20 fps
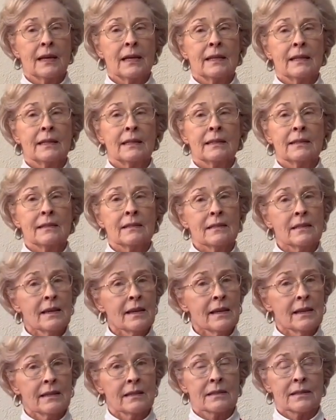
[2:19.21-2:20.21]
It
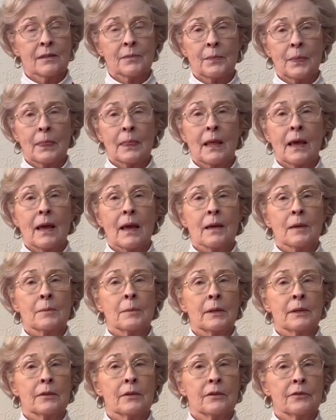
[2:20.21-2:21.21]
says,
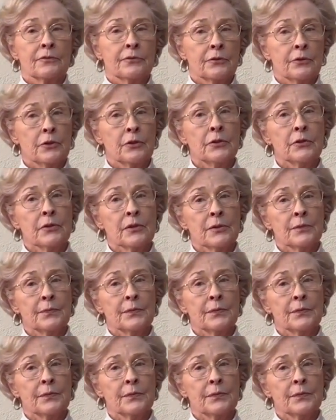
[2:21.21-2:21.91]
"But the fruit